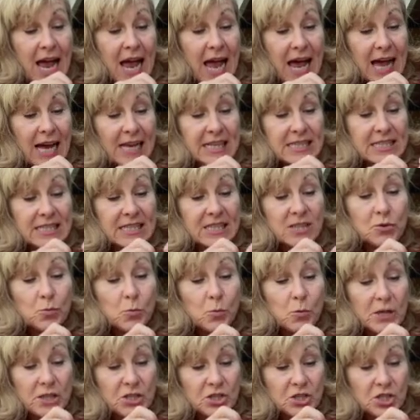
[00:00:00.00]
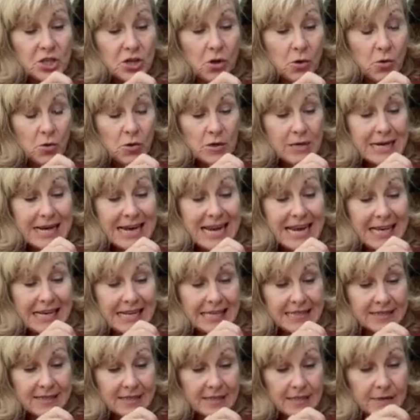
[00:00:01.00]
and switch it on
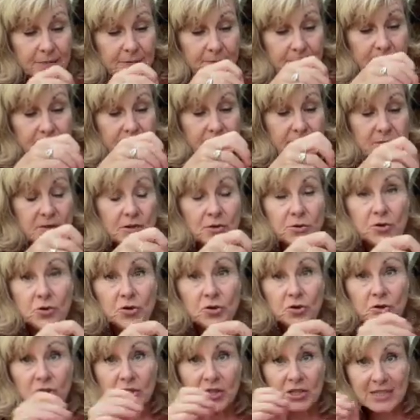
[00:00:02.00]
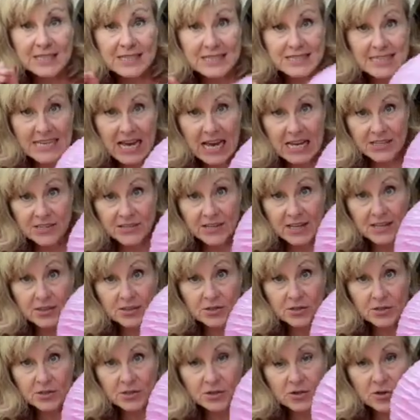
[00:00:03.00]
later. So you could just attach that
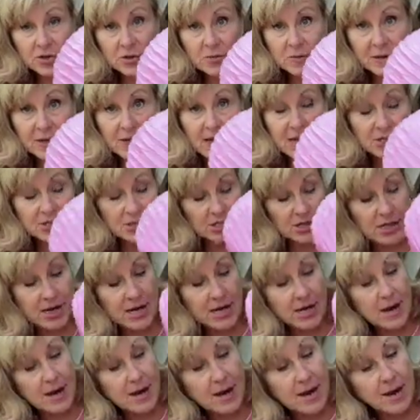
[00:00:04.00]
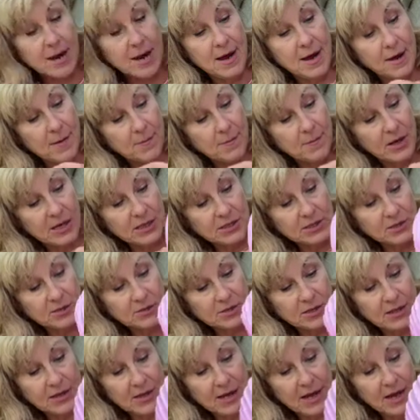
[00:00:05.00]
to the top, and actually by
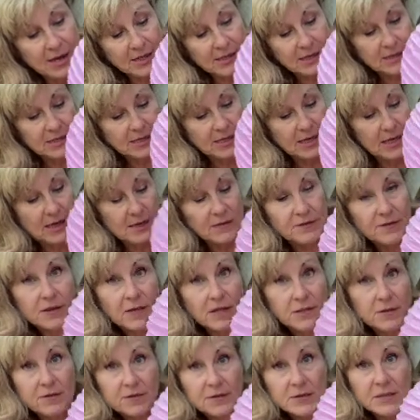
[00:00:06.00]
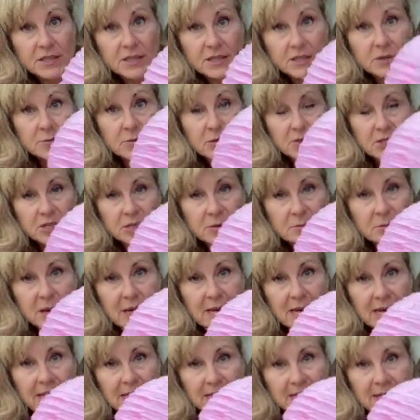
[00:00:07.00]
doing that I've kind of squished my
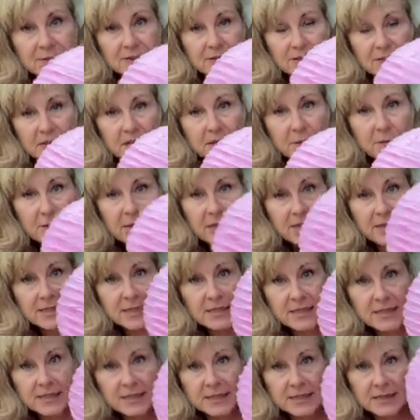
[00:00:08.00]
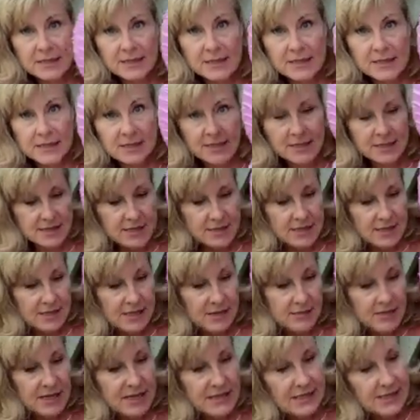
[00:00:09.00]
lantern in a bit.
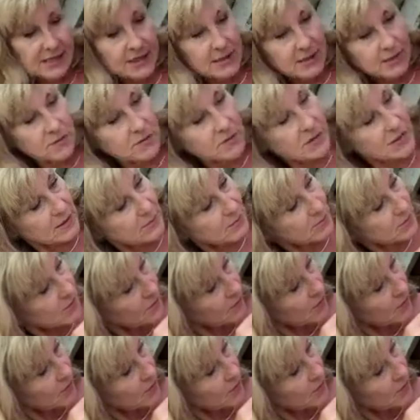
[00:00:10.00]
Now my tentacles seem to have